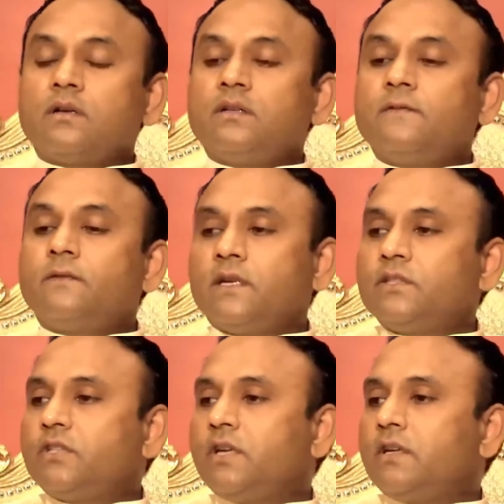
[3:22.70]

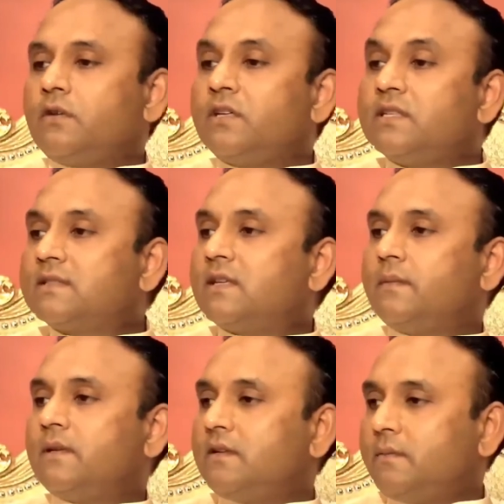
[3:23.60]
differentiate or
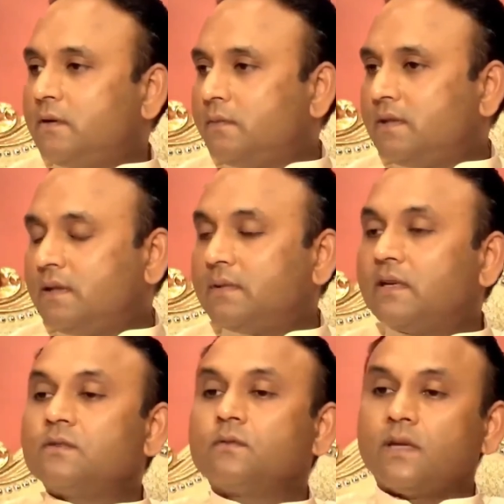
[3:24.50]
discriminate between them.
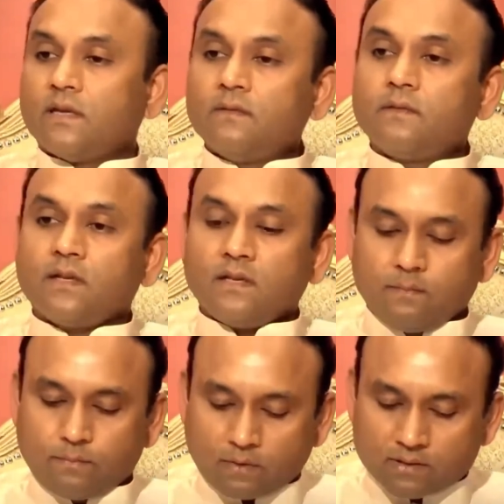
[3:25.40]
That is very, very
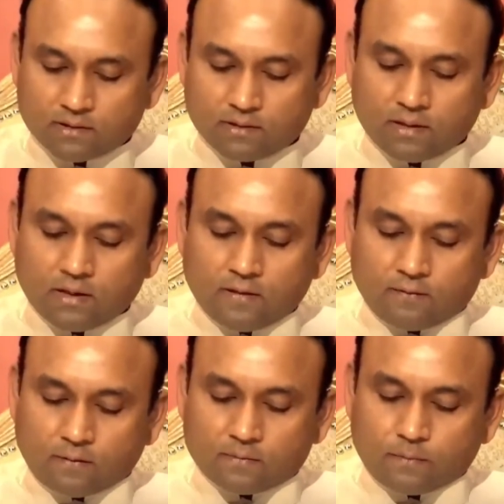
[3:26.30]
important
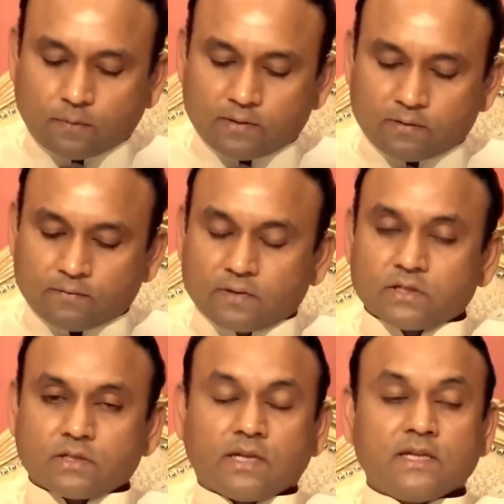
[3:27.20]
from the point of
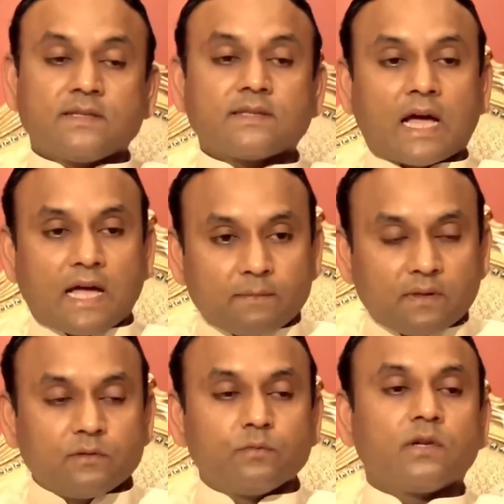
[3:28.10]
Krishna. And he says, I am
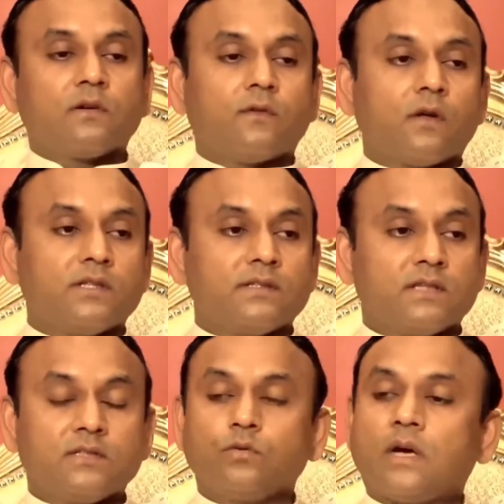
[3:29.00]
the doer of all these
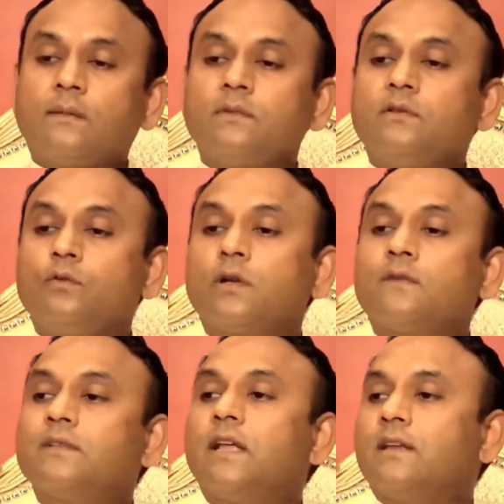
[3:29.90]
things, though I am the doer
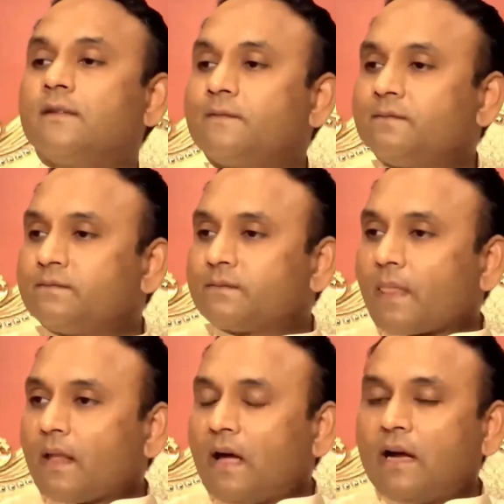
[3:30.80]
of none.
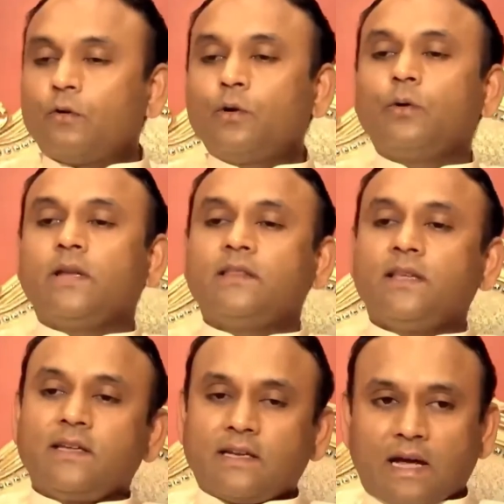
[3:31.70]
I don't do
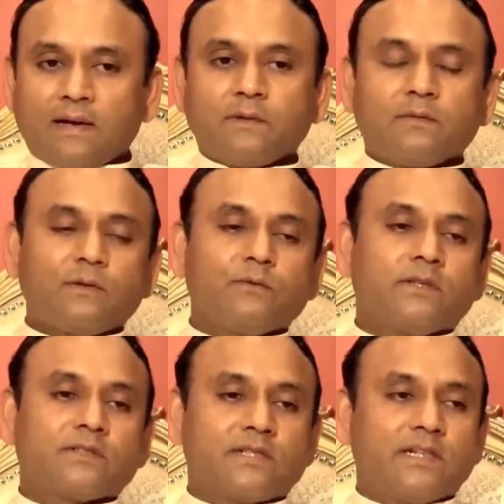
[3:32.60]
anything, yet I am the one who
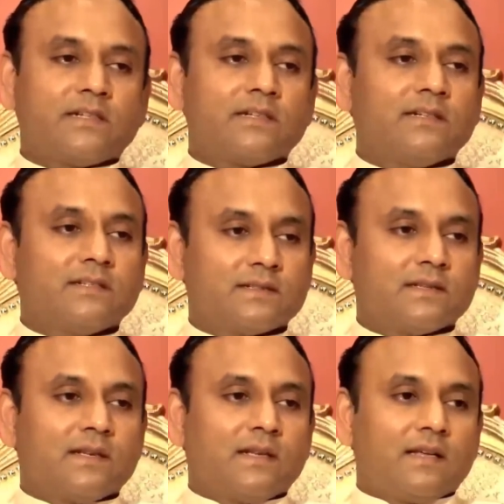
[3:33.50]
has created
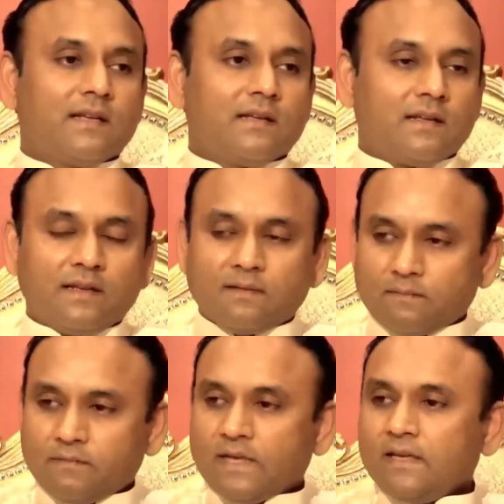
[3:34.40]
this
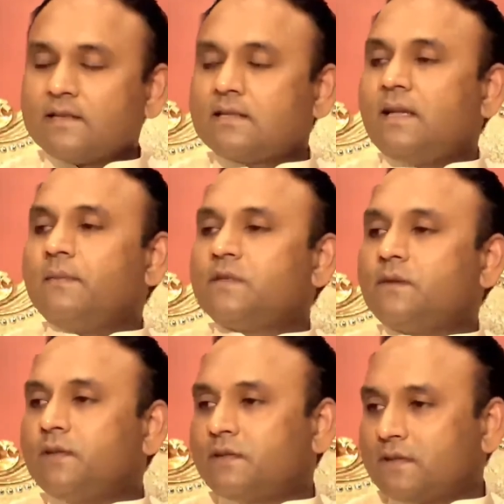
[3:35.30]
various limbs
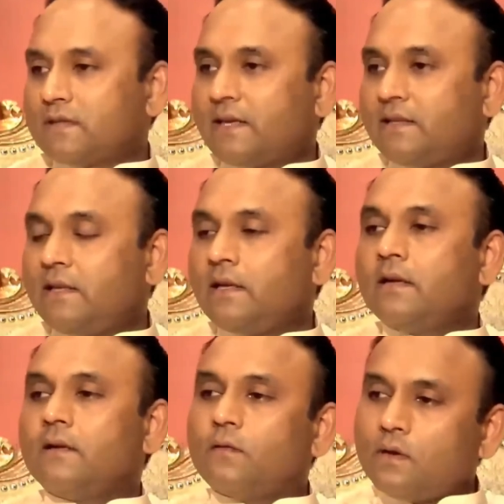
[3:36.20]
of the society
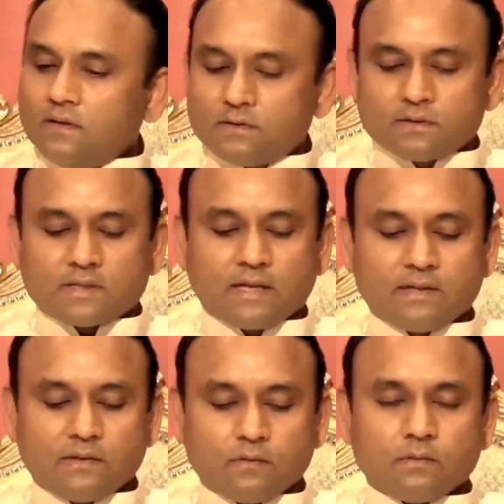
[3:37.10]
for the
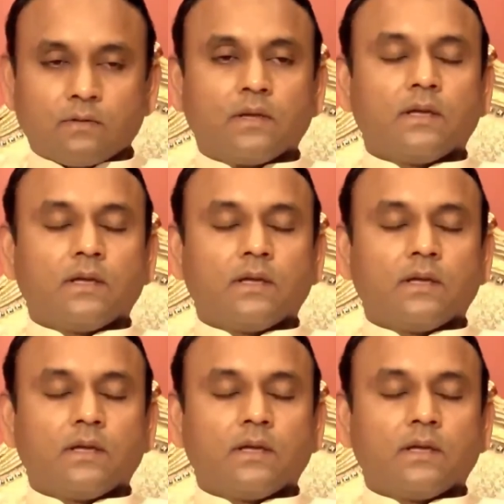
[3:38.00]
society to